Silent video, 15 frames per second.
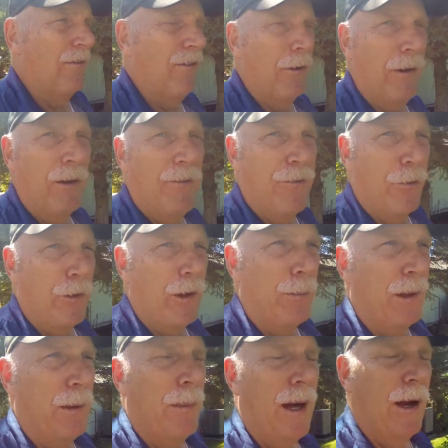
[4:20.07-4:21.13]
very
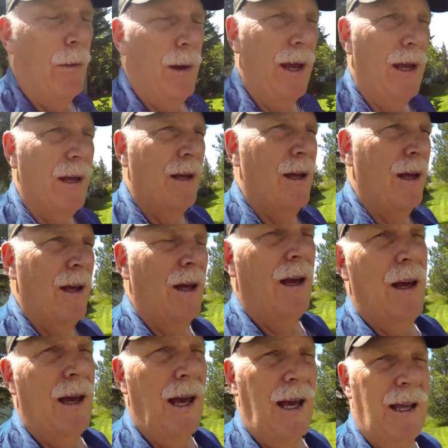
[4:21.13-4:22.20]
affordably, by the way.
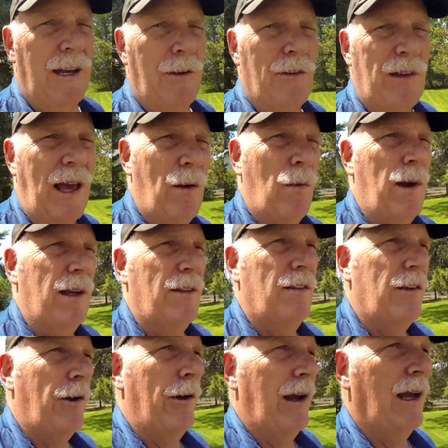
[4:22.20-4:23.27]
And there's that wind,
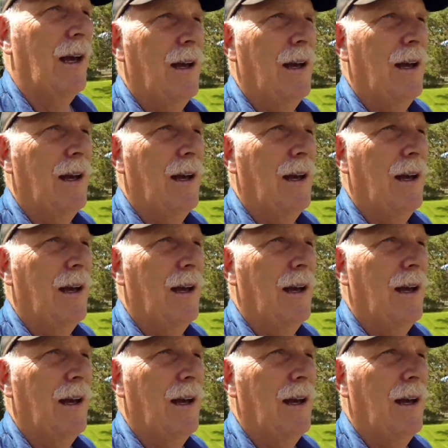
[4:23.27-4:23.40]
sorry.